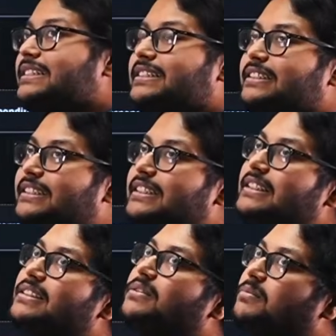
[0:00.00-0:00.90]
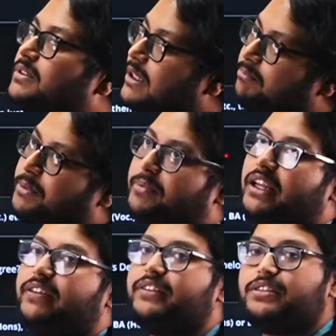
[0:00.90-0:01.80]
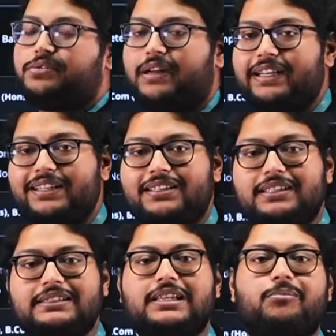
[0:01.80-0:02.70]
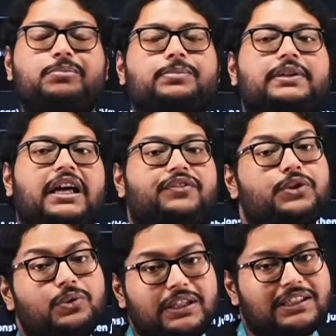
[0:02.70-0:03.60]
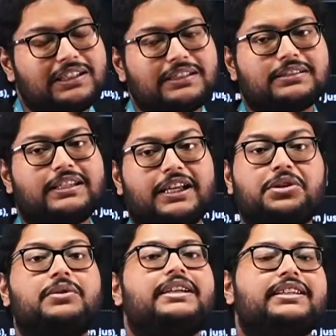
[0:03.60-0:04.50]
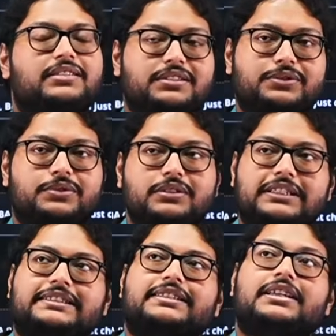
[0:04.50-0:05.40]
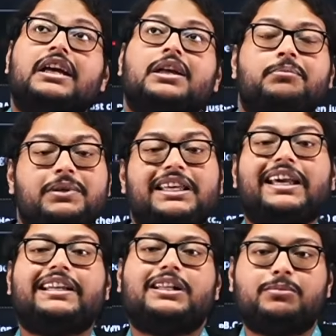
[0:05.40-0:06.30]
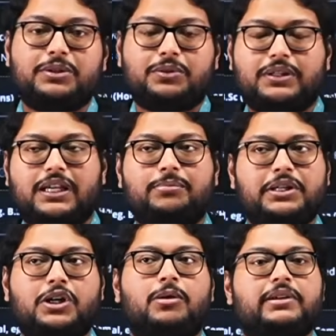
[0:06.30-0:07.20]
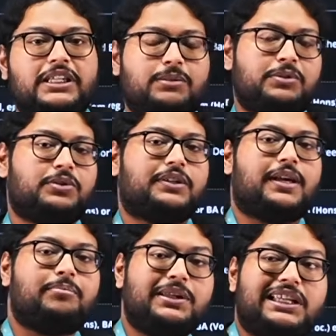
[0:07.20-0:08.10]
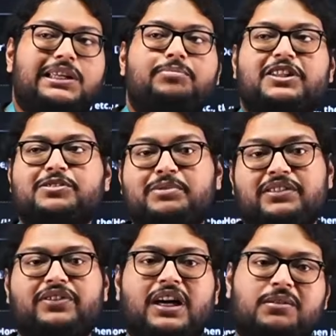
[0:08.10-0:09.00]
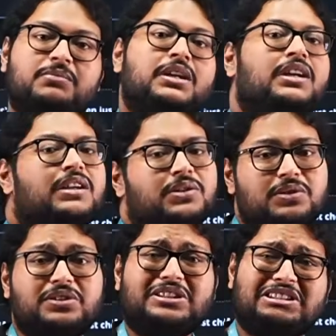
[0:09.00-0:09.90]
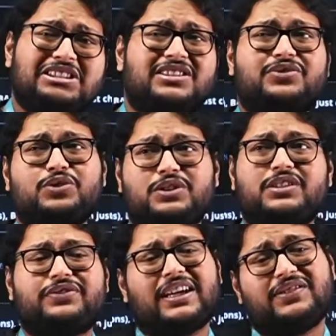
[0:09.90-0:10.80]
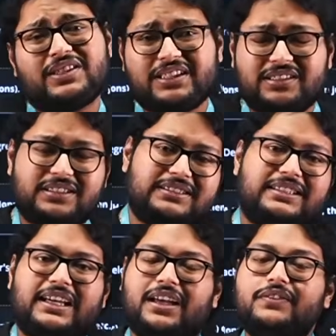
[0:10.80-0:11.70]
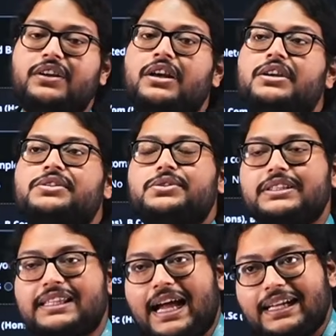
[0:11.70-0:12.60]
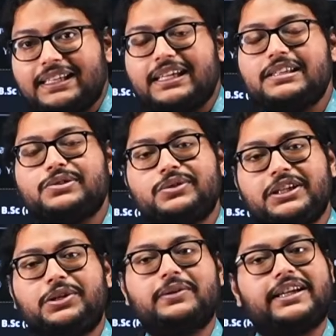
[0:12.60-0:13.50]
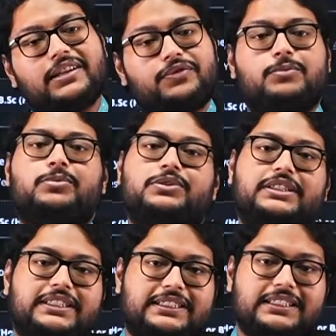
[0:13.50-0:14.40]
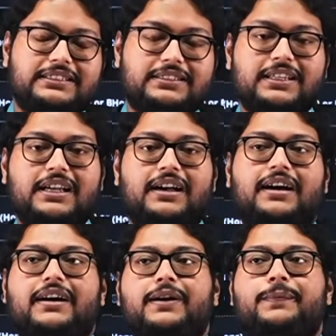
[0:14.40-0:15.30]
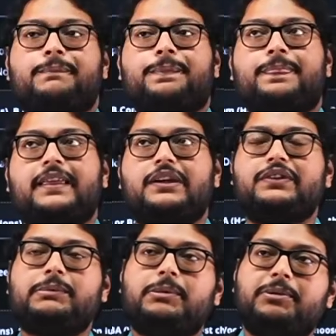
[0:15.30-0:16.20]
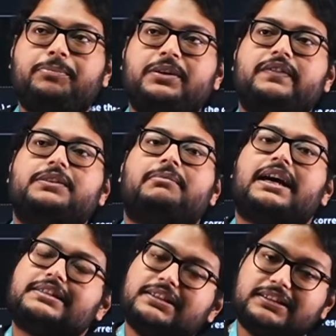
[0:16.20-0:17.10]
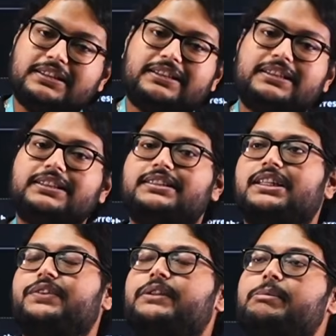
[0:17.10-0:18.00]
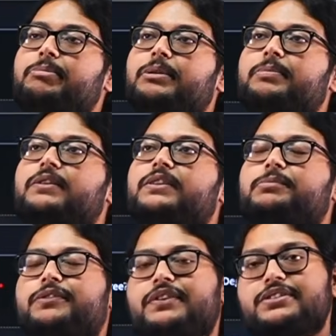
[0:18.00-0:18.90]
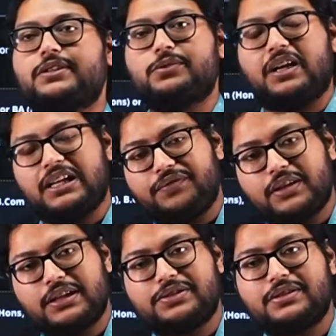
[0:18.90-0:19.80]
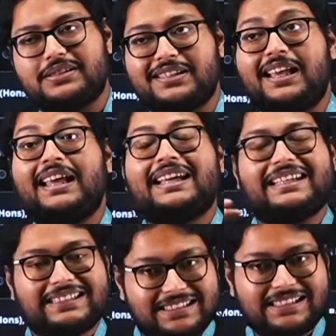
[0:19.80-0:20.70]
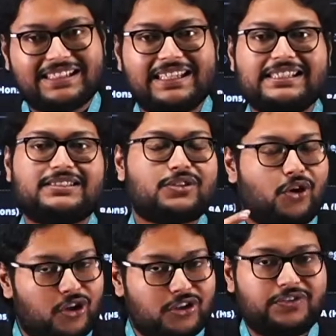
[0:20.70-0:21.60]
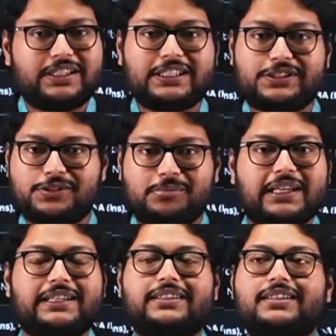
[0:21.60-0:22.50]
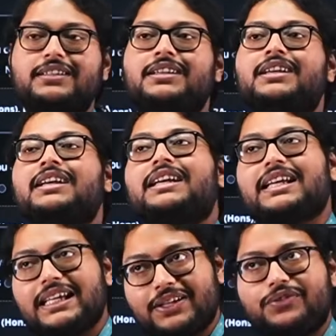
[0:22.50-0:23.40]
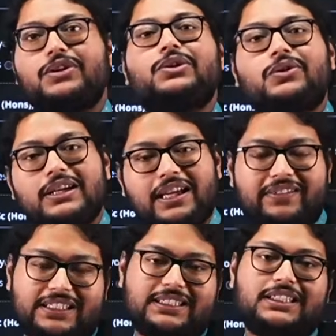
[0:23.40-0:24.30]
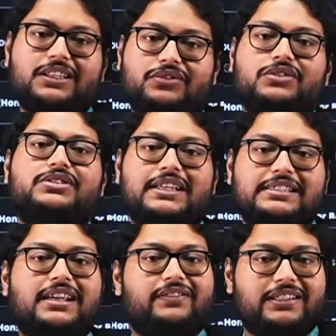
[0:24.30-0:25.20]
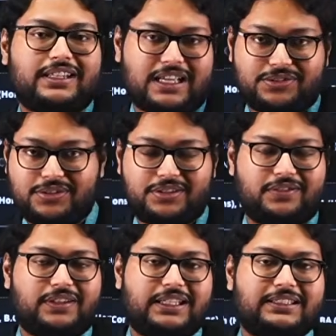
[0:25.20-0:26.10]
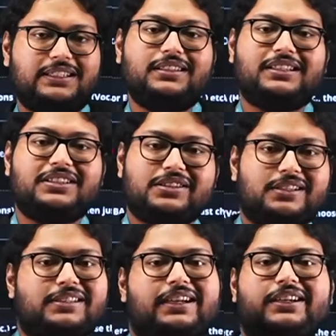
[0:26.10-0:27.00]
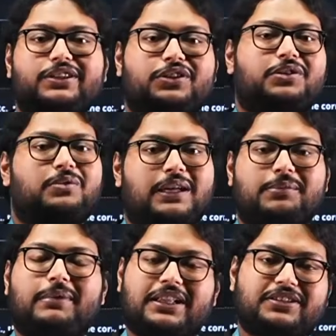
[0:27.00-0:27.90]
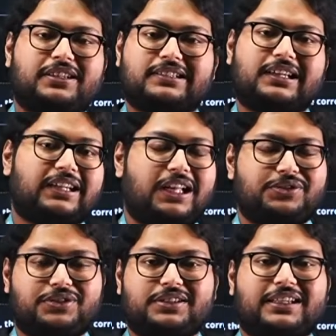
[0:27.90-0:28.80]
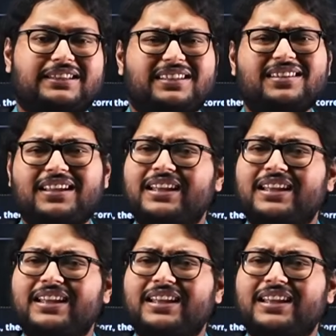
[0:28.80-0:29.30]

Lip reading: degree, some people have just 1 degree, some people have 2 degrees, like dual degrees, just say BA LLB ho gaya, BCom LLB ho gaya, BE plus B Farm, 3-year, 4-year, 5-year degrees they have. So in that case, you need to enter for both the degrees. There will be people with master's degrees, there will be people with professional qualifications. Either case, all of it needs to be entered. If you don't have anything, if you just have the graduation wala thing, then just enter your 1 bachelor's ka graduation ka thing